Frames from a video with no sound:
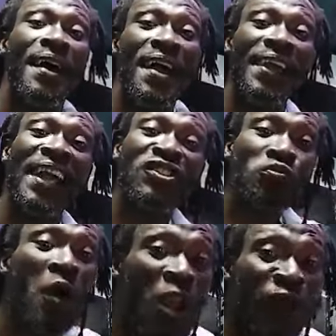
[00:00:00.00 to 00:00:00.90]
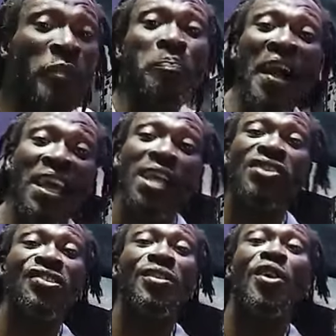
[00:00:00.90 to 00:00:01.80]
And get small of the
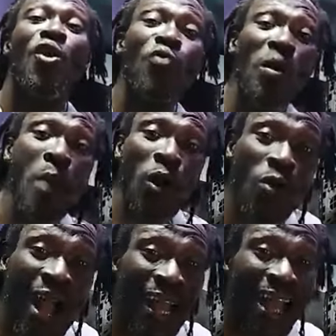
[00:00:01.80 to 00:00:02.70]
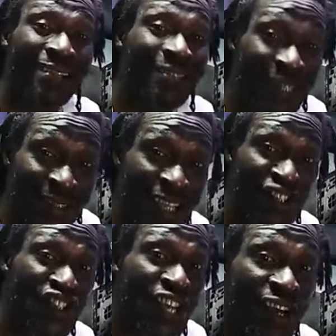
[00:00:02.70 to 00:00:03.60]
package. One book where artists are
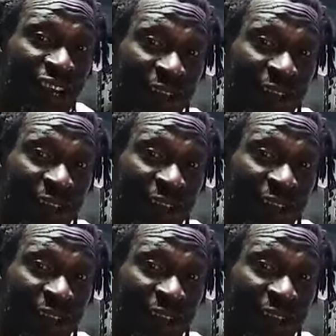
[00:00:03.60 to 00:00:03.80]
sick.